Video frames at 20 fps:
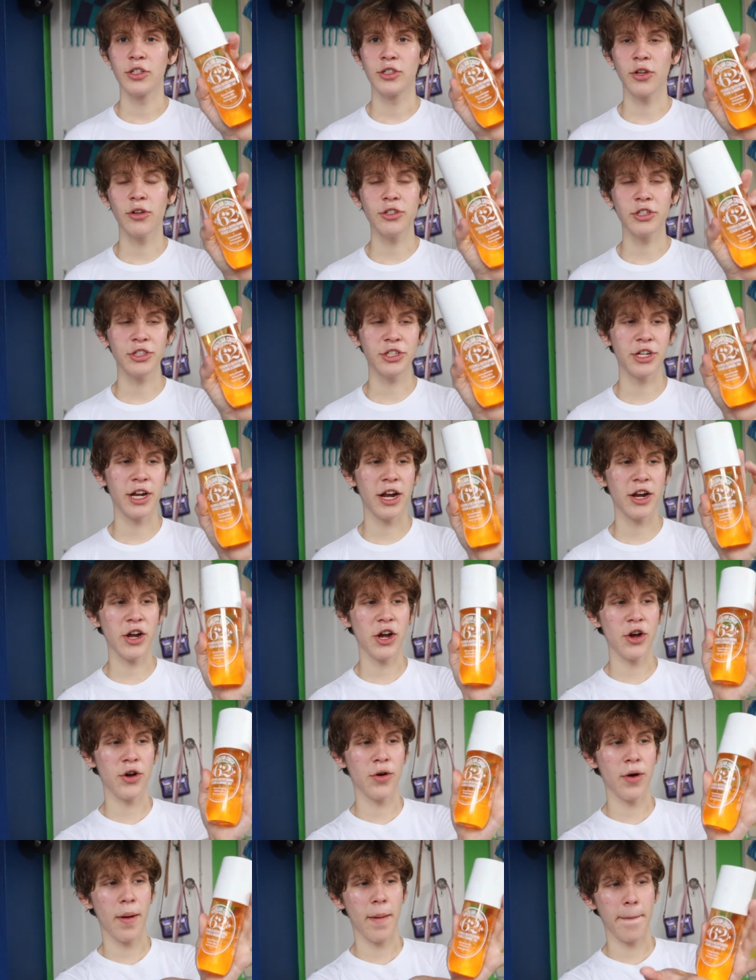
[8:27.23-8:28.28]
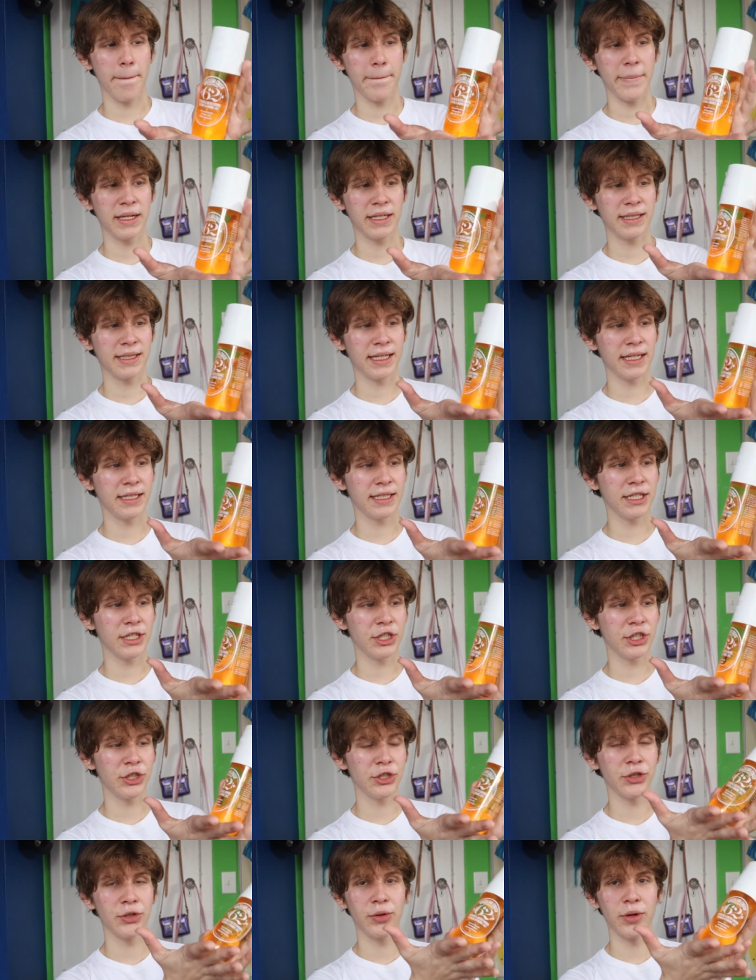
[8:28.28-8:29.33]
Sol de Janeiro
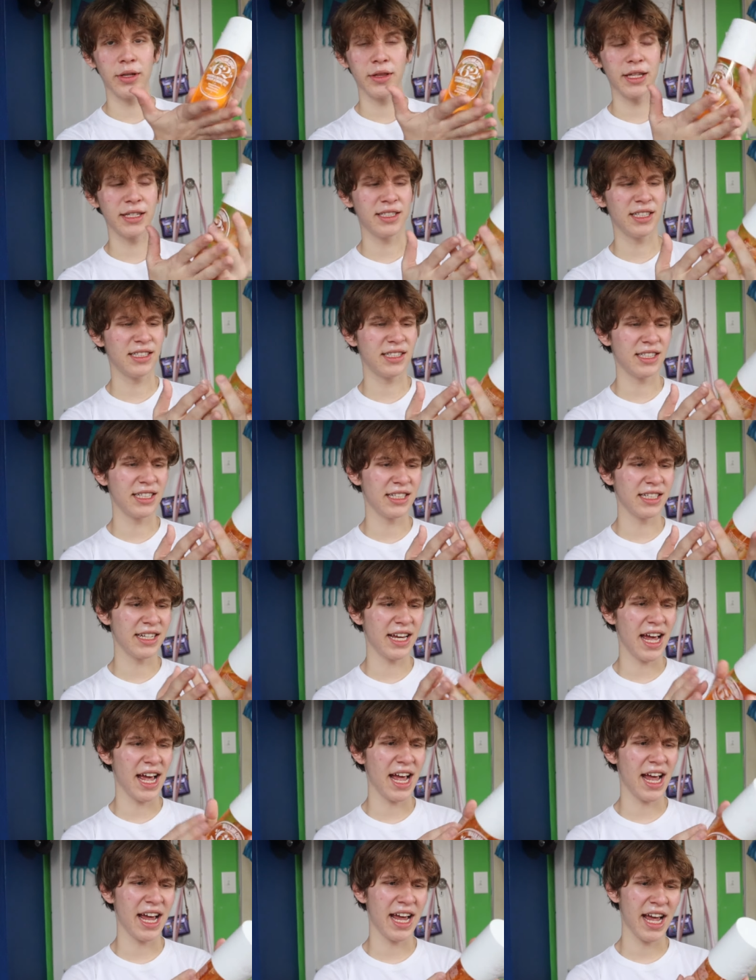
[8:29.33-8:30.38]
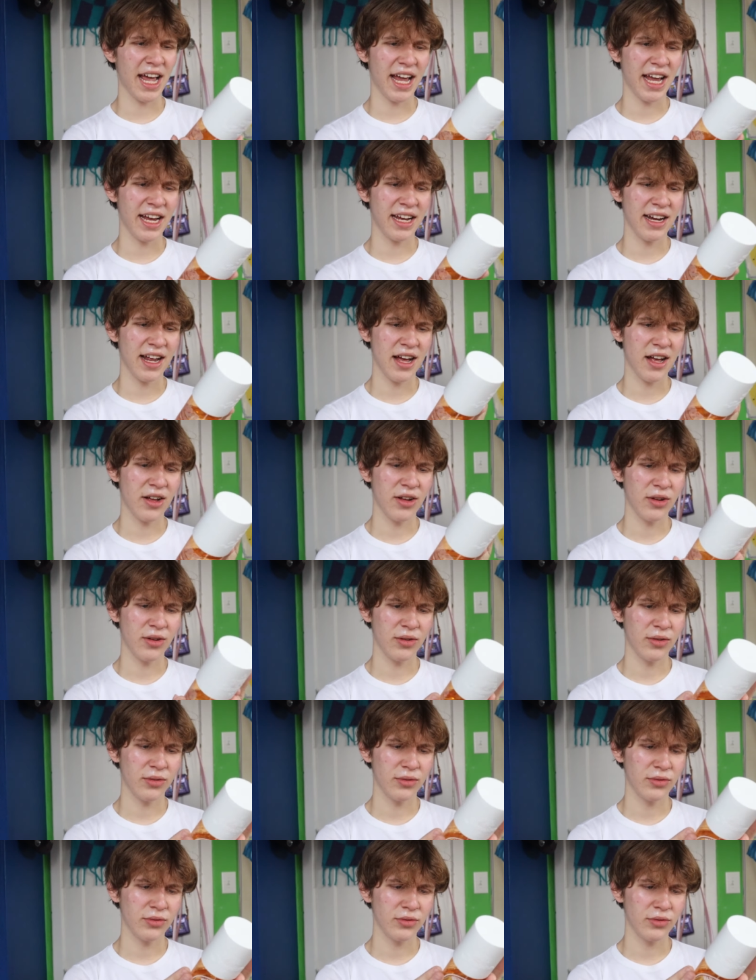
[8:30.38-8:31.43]
62. This is the 8
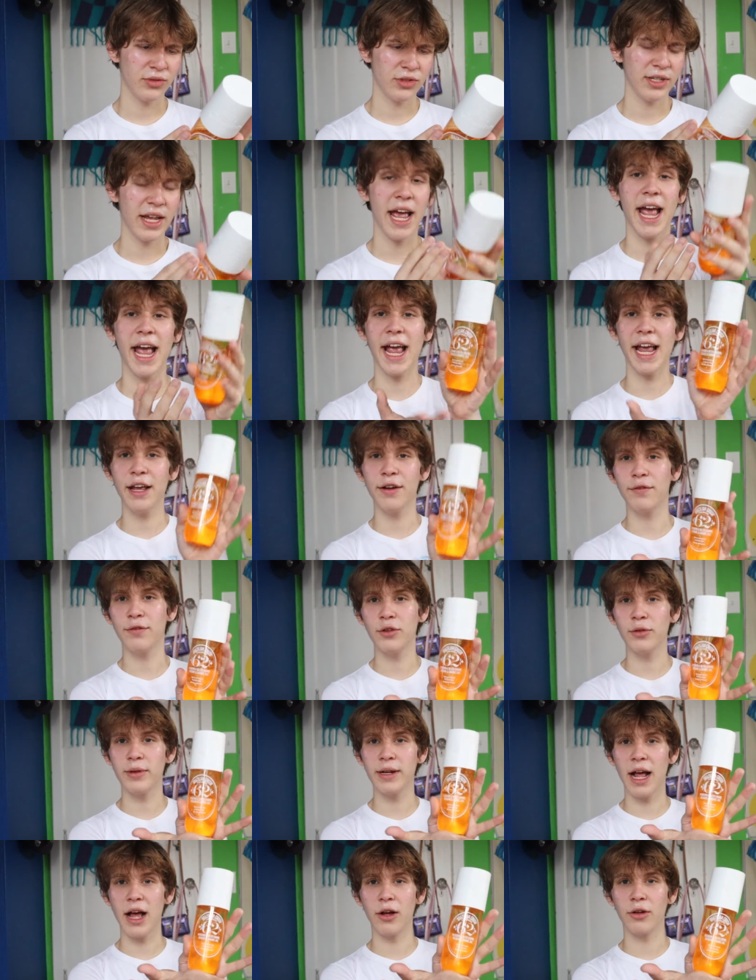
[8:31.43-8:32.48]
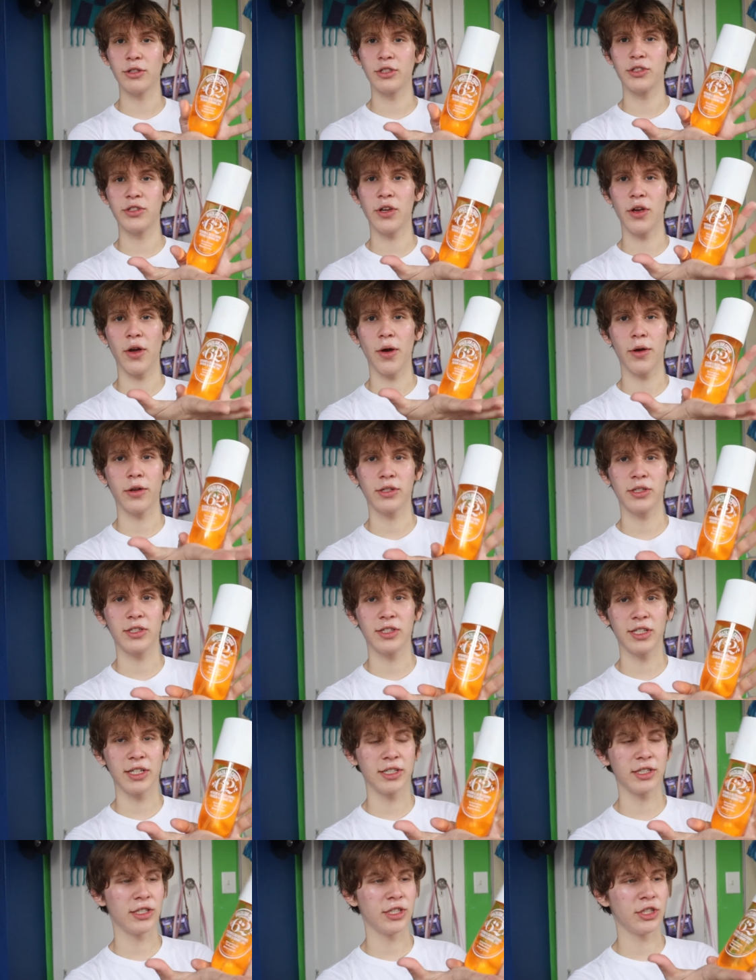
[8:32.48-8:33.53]
ounce, 8 fluid ounce,
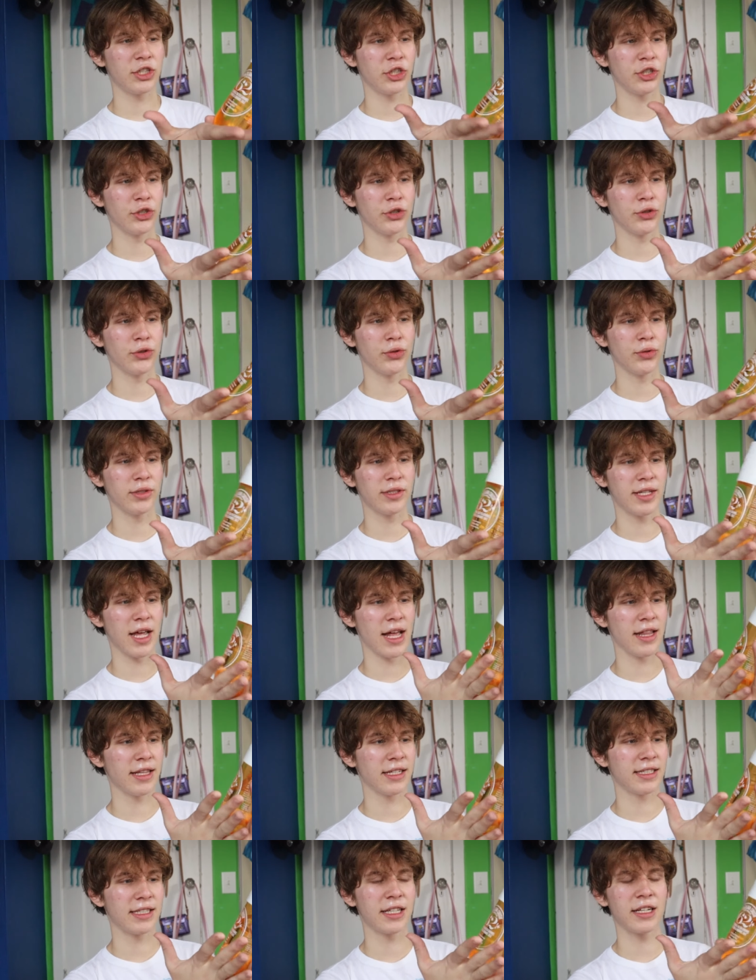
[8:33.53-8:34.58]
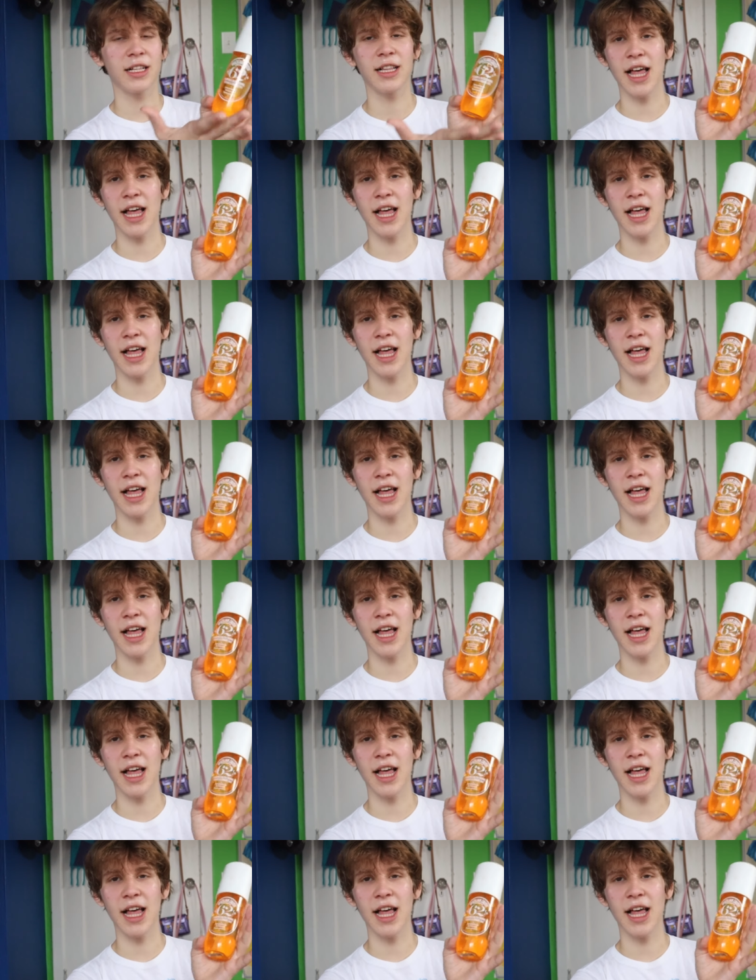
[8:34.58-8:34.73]
62 scent. This is the